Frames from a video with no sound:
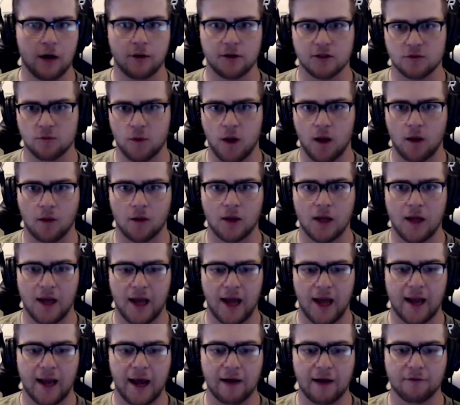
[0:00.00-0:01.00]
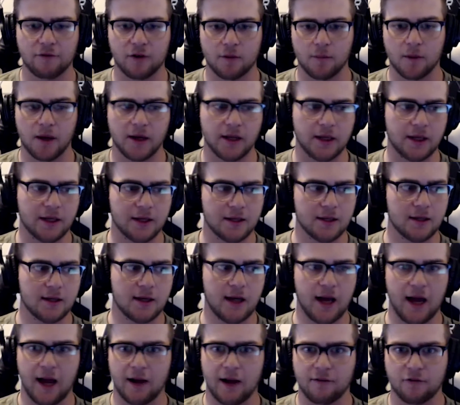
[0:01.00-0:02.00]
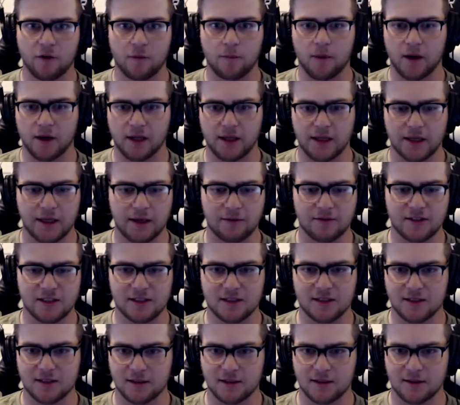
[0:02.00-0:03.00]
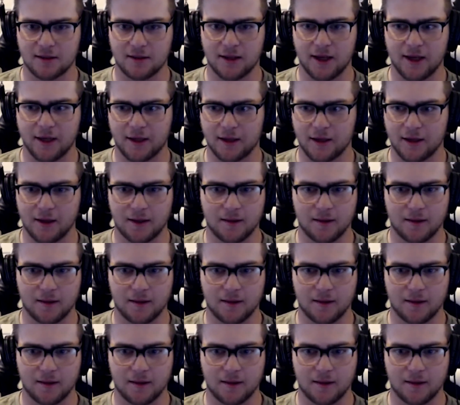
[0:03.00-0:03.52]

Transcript: as well, and everybody gets like